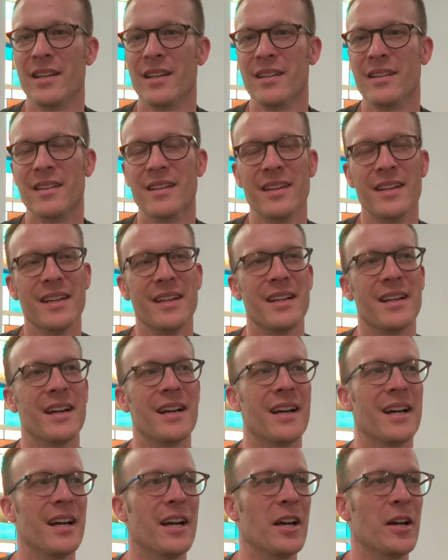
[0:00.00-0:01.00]

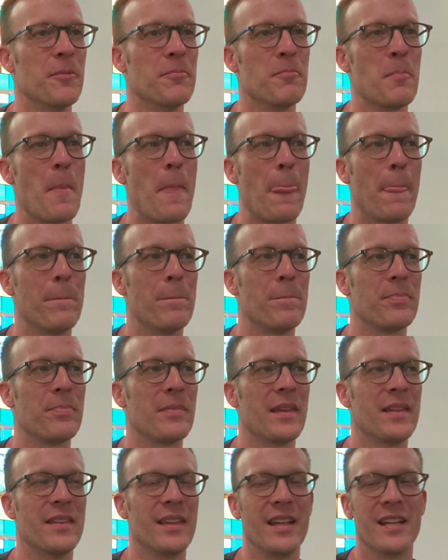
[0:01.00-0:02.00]
And
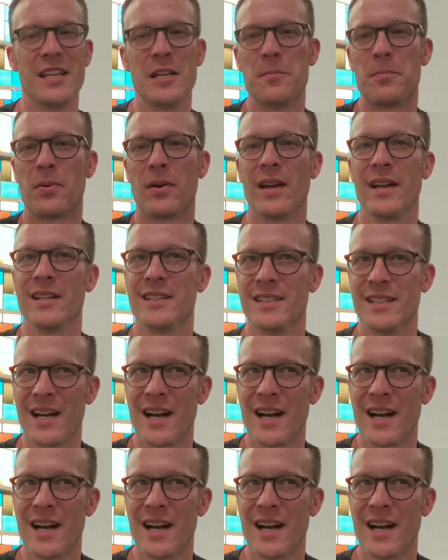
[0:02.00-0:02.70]
then he prayed,